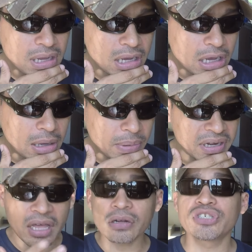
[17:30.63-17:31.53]
Uh,
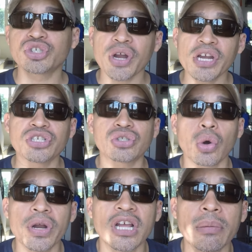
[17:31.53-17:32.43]
another strange
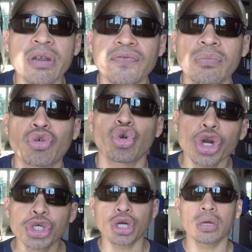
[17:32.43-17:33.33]
story coming from
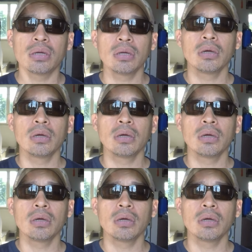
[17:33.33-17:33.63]
Russia.